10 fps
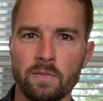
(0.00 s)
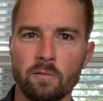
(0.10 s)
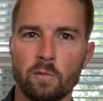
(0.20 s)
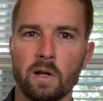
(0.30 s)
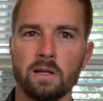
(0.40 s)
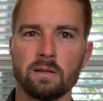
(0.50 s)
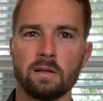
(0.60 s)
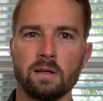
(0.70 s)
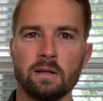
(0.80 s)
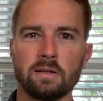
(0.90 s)
right?
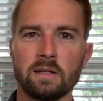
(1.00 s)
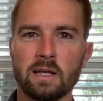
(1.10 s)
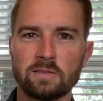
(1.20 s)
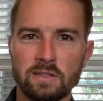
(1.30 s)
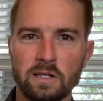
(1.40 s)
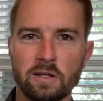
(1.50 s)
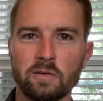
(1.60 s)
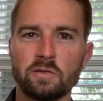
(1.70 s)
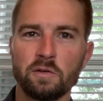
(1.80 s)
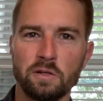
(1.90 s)
The next year,
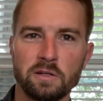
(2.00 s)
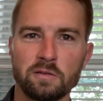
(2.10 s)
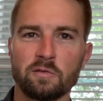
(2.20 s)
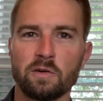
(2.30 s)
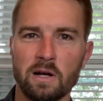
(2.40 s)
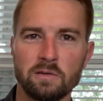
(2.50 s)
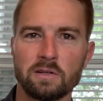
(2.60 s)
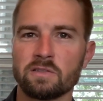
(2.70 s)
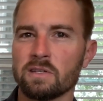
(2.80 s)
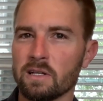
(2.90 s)
2 years, 5
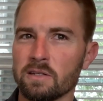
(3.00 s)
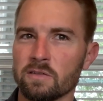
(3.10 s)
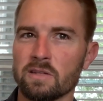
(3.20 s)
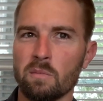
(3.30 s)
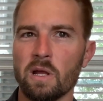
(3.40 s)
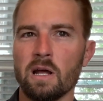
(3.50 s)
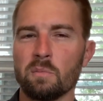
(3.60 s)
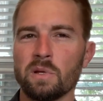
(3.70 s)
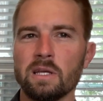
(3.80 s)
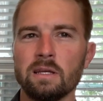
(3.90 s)
years, 10 years, they may
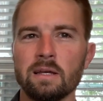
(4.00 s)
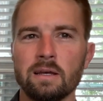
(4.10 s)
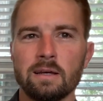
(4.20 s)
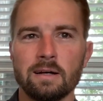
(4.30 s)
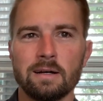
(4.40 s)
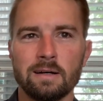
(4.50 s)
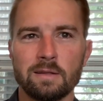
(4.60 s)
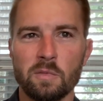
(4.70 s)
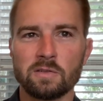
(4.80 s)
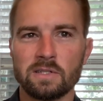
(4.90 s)
not be the
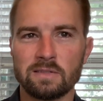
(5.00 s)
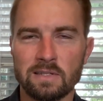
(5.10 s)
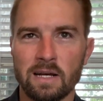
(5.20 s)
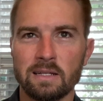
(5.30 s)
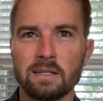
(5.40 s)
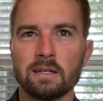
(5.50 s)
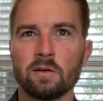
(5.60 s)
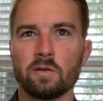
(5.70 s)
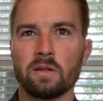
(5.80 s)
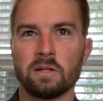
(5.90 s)
most exciting,
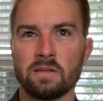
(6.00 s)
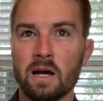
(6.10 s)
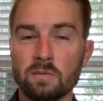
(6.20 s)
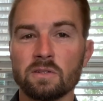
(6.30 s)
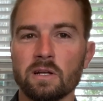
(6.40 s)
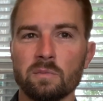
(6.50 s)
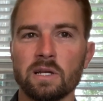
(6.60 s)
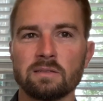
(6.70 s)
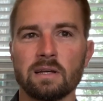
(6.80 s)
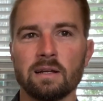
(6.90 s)
or at times they're going to be
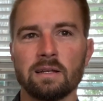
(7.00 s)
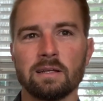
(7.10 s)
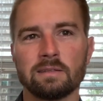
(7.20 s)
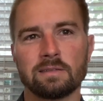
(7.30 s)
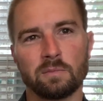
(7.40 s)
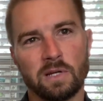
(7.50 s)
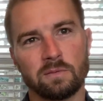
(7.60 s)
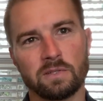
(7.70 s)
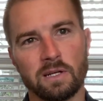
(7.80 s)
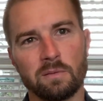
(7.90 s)
exciting and
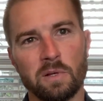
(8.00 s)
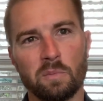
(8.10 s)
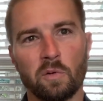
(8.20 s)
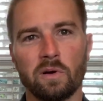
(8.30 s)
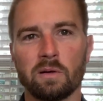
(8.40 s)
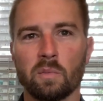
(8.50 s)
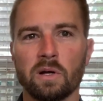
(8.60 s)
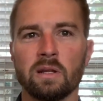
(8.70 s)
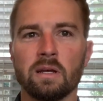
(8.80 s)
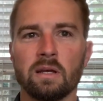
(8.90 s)
sometimes they're going to be boring, but